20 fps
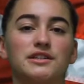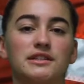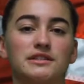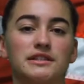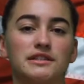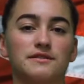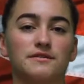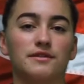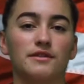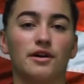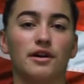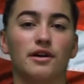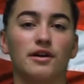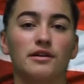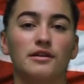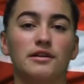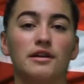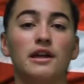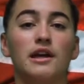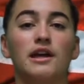justice for
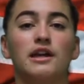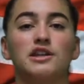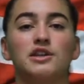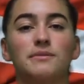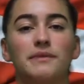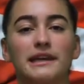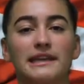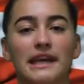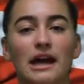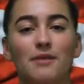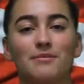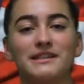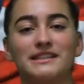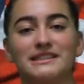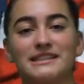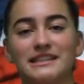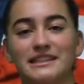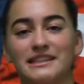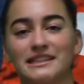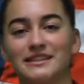all. You may now be
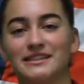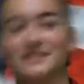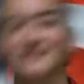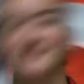seated.